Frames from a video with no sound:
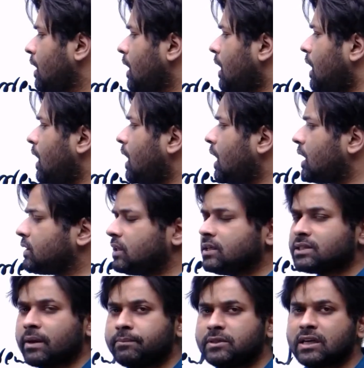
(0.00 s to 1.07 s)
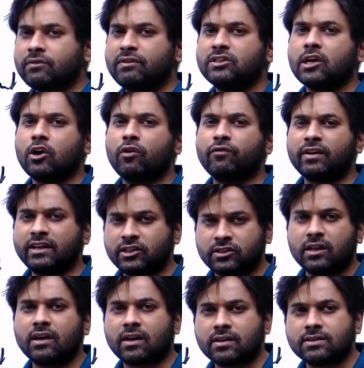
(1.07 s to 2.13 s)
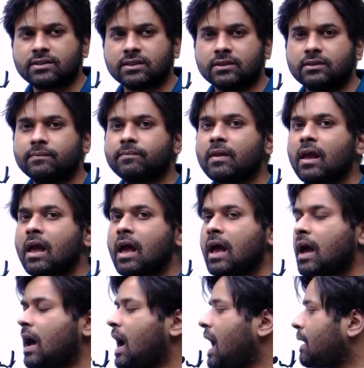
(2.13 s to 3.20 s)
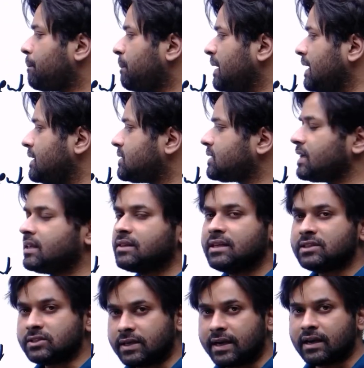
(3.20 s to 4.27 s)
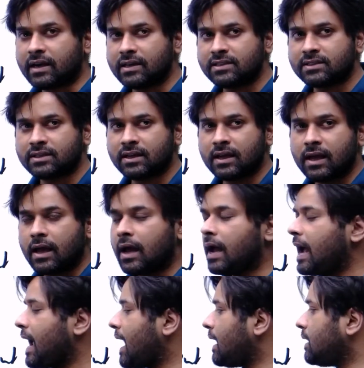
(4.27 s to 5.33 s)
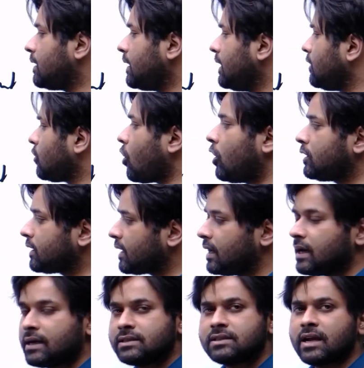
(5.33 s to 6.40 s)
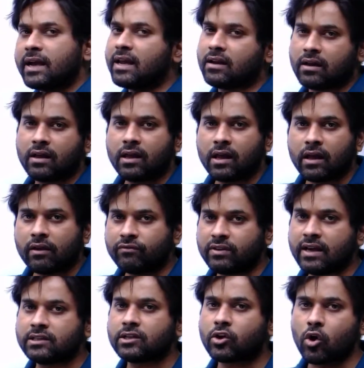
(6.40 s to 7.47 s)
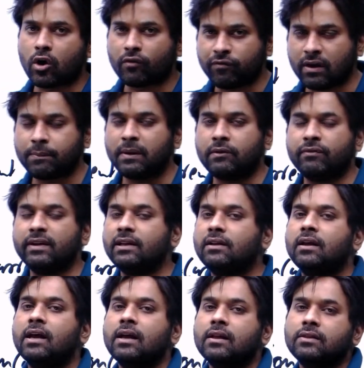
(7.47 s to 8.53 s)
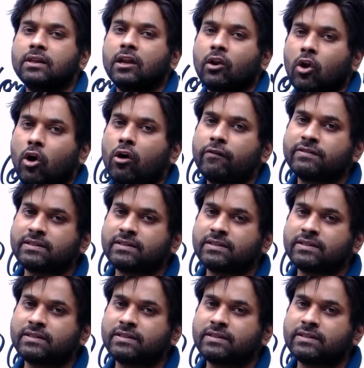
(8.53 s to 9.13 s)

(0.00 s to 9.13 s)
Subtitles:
The subjects which are of regional concern are placed in the state list, and in concurrent list again, if there is a conflict between the law of